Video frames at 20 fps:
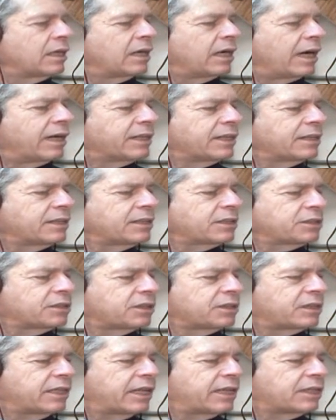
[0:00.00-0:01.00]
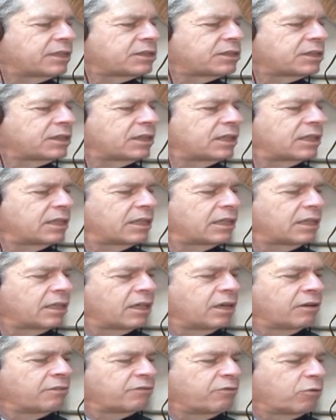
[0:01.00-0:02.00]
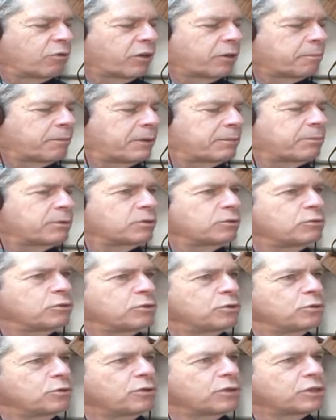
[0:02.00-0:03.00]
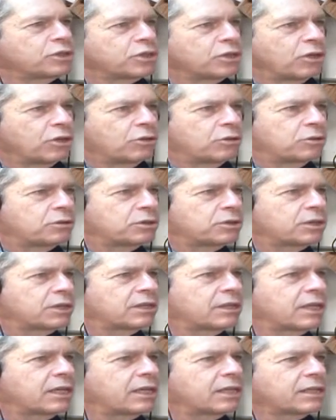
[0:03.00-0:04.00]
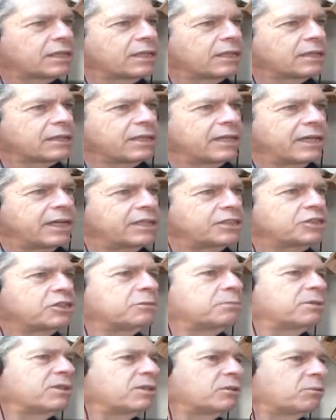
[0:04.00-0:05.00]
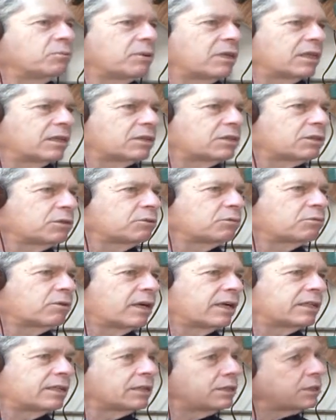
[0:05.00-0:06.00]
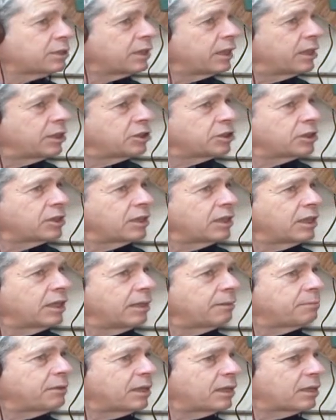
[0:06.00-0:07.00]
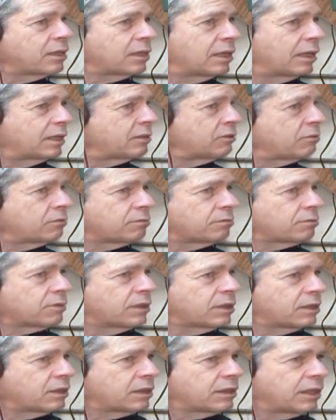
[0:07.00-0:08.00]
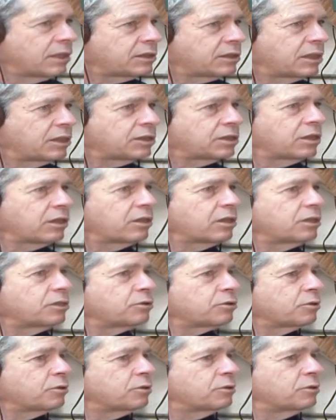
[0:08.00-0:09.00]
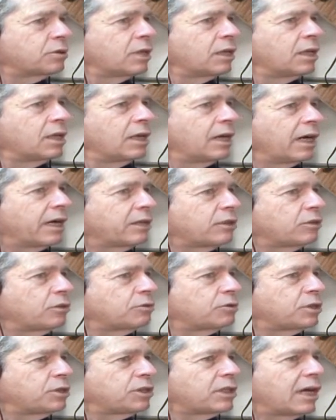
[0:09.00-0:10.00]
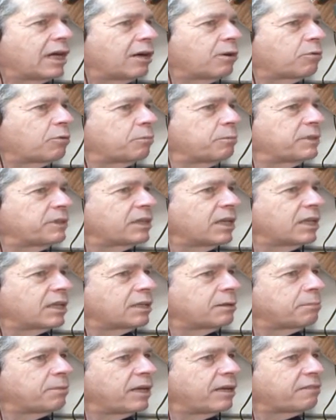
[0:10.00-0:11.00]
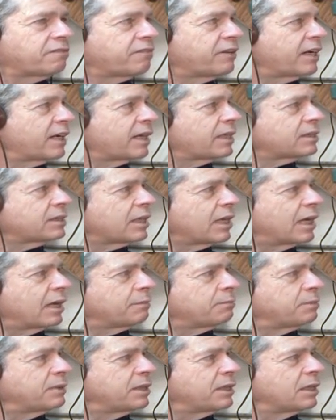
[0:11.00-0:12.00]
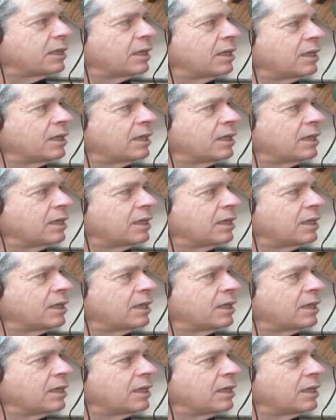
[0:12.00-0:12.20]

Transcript: I think there's a tendency for the people who do the shows to think that they should be the ones who run the station, and I don't think that that's necessarily true. I don't know just how it will be done in Belfast. You